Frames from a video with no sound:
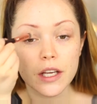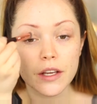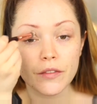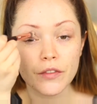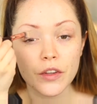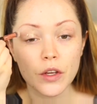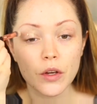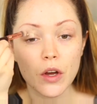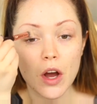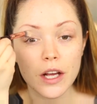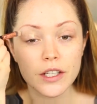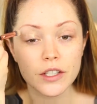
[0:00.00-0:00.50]
So if
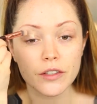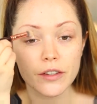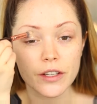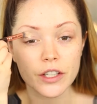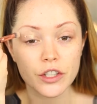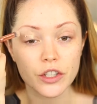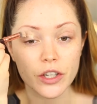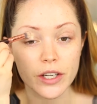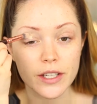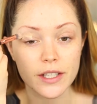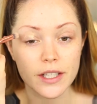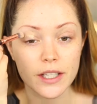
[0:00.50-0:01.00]
you guys are
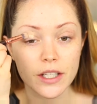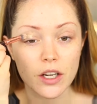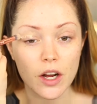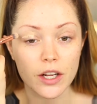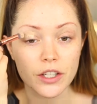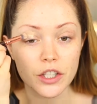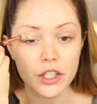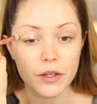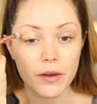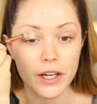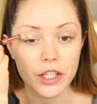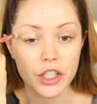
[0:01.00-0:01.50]
interested,
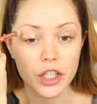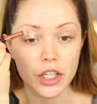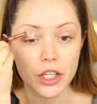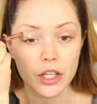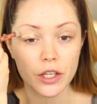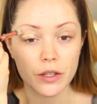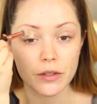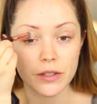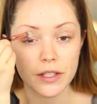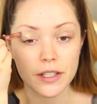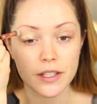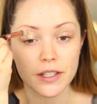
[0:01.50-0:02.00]
I do actually
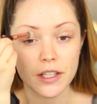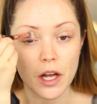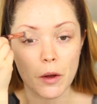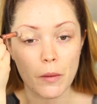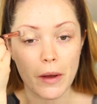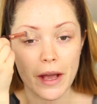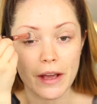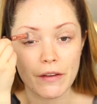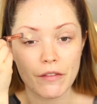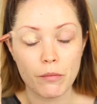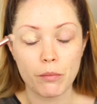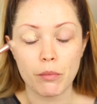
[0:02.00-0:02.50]
use this
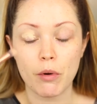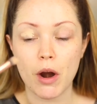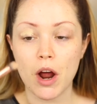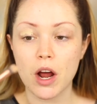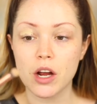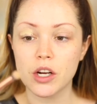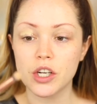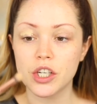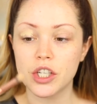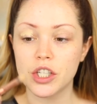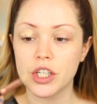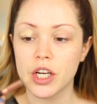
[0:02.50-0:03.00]
Sommerville
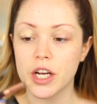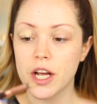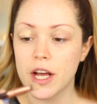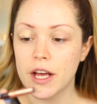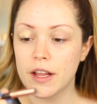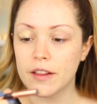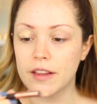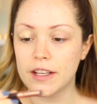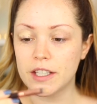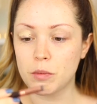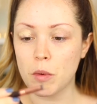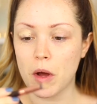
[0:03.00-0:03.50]
brush.
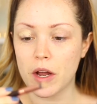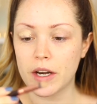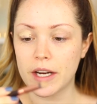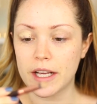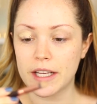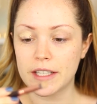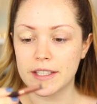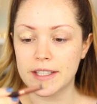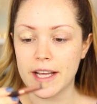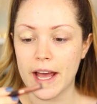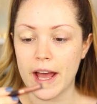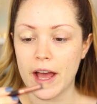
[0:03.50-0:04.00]
This
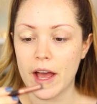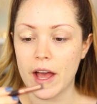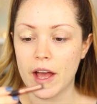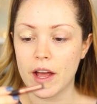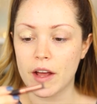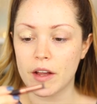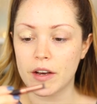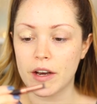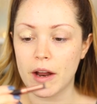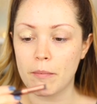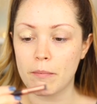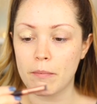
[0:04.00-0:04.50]
one is
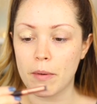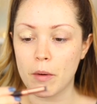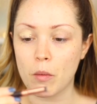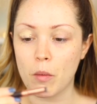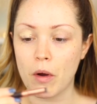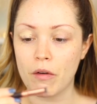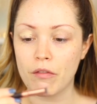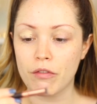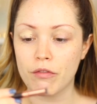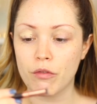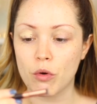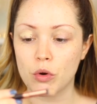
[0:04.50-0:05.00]
their number
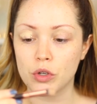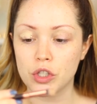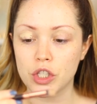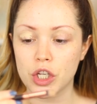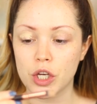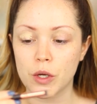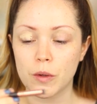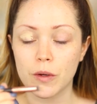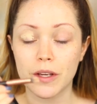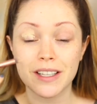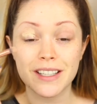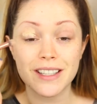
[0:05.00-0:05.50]

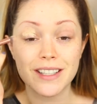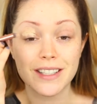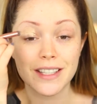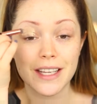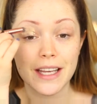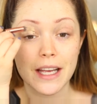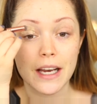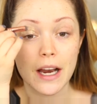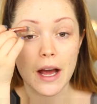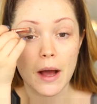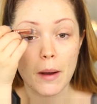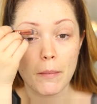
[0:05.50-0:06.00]
142
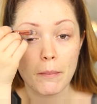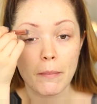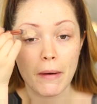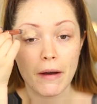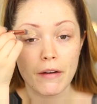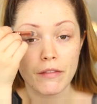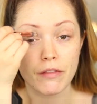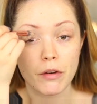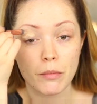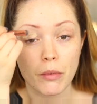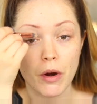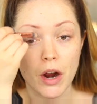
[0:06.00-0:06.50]
concealer
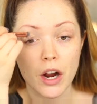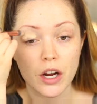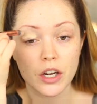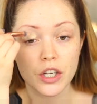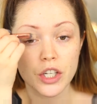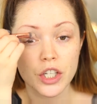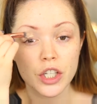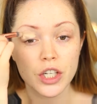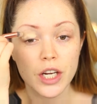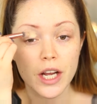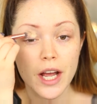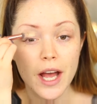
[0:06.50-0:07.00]
buffer
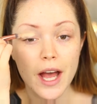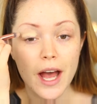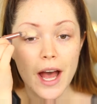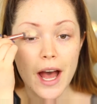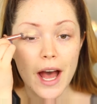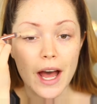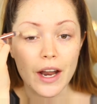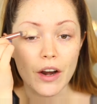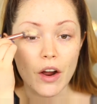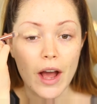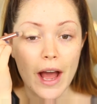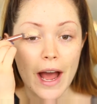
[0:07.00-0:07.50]
brush.
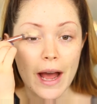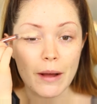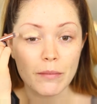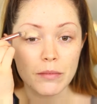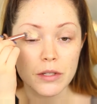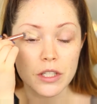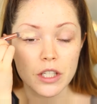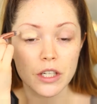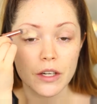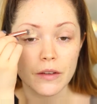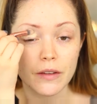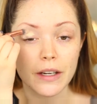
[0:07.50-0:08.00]
And I
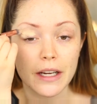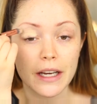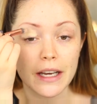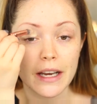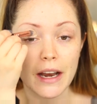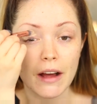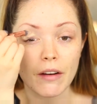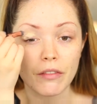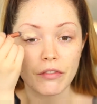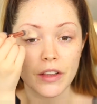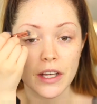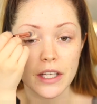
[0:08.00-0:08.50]
absolutely
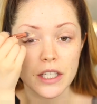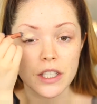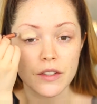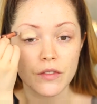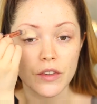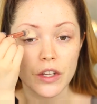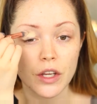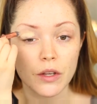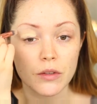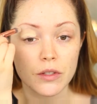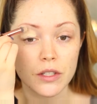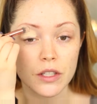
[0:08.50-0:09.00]
love this
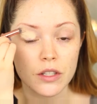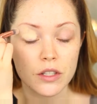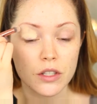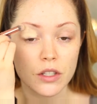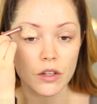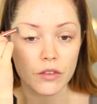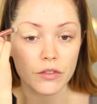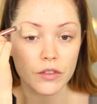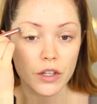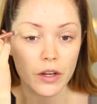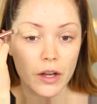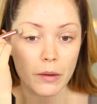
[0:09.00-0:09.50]
for using the
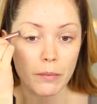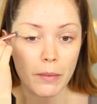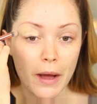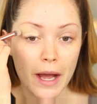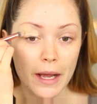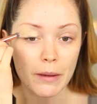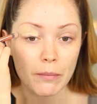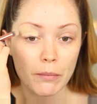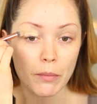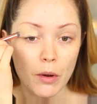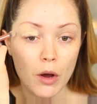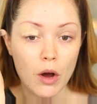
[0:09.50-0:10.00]
Soft Ochre
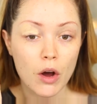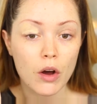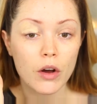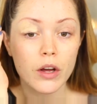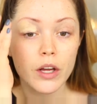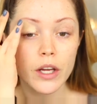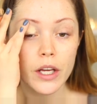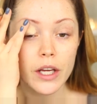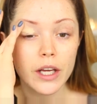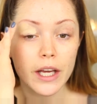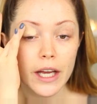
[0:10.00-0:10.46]
paint pot.